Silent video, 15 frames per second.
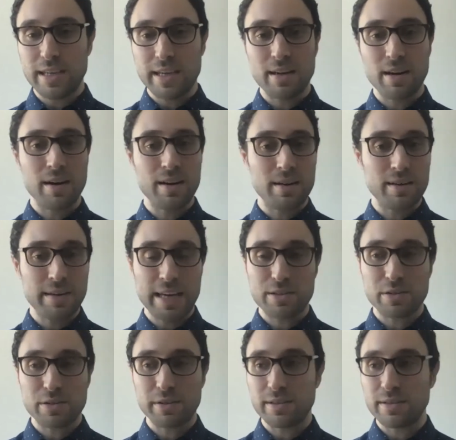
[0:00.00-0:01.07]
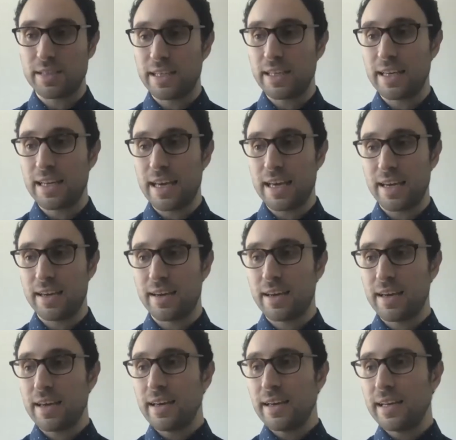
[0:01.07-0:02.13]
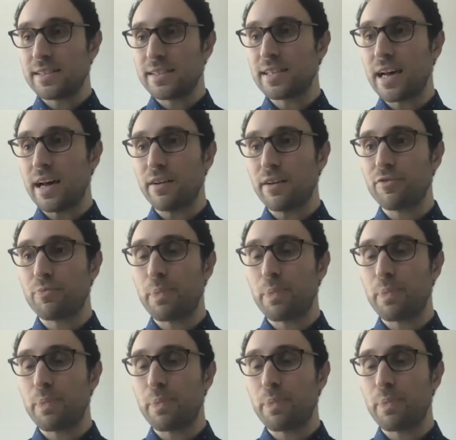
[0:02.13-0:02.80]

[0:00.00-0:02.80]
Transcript: in our editorial DNA itself,